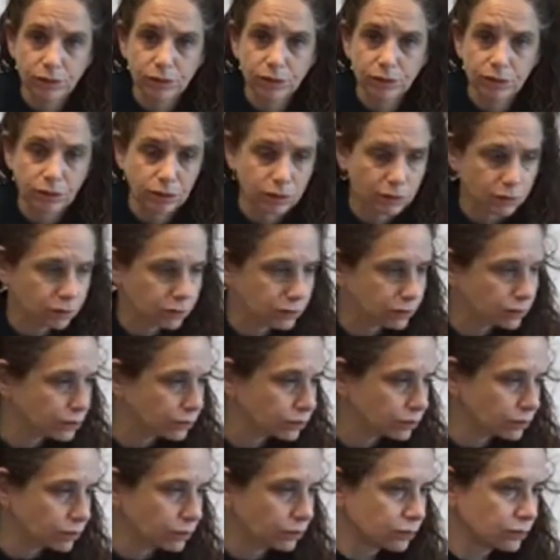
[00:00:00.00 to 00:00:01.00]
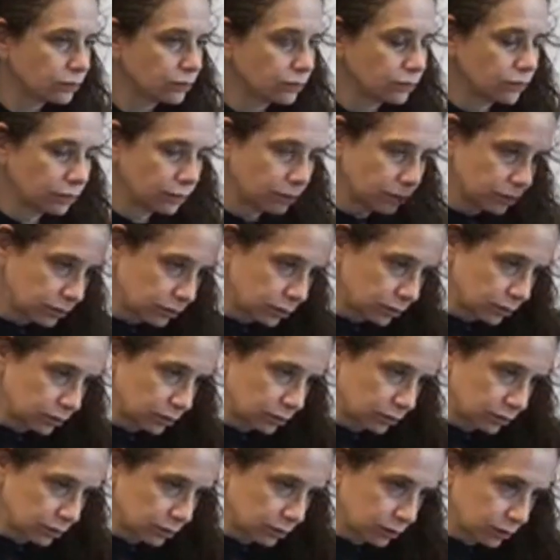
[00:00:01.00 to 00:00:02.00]

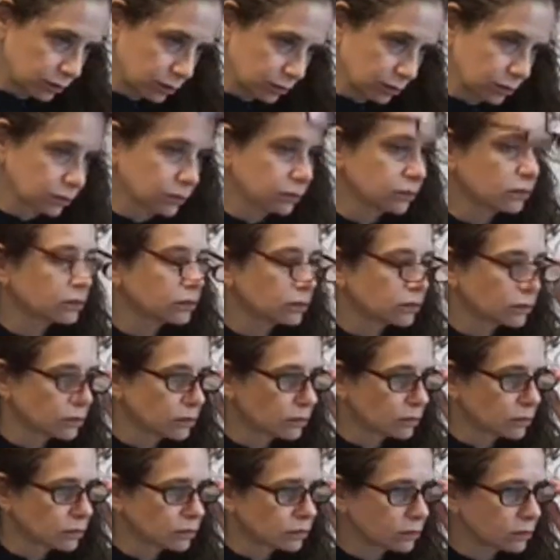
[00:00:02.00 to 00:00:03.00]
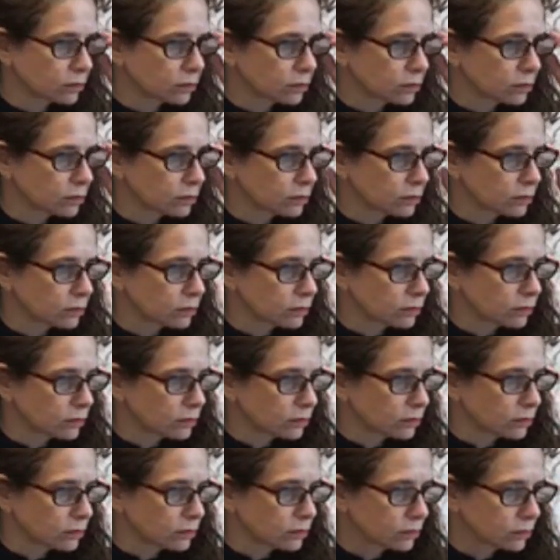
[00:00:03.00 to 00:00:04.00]

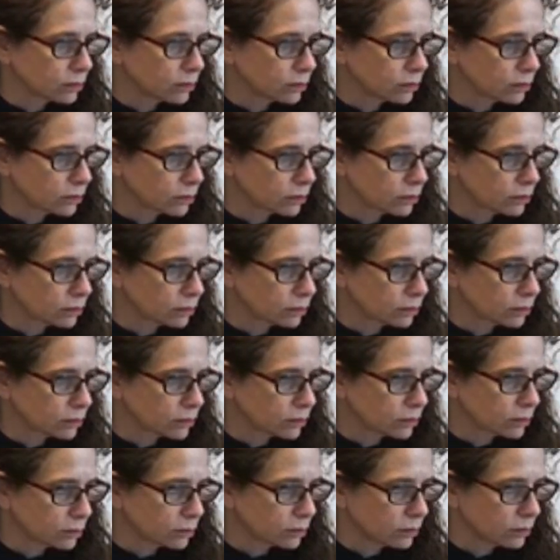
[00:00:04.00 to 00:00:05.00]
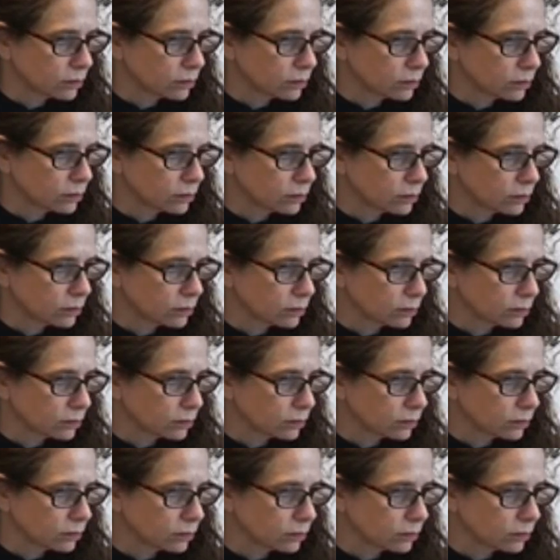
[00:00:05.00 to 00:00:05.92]
This person isn't speaking.